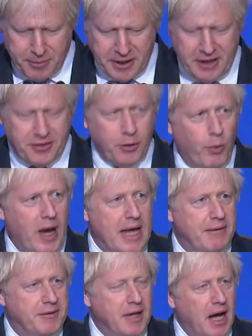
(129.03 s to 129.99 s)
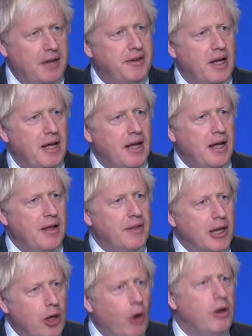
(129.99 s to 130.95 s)
beneath the waves. And
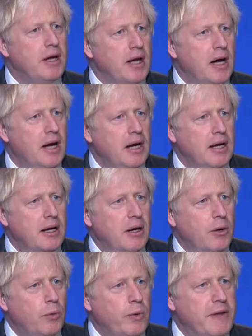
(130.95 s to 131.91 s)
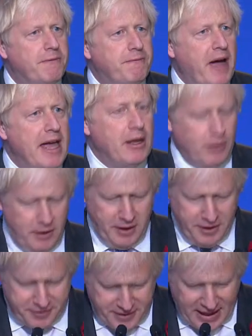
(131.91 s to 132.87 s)
the longer we fail
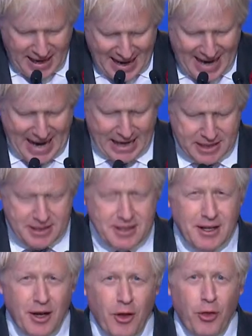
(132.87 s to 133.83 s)
to act,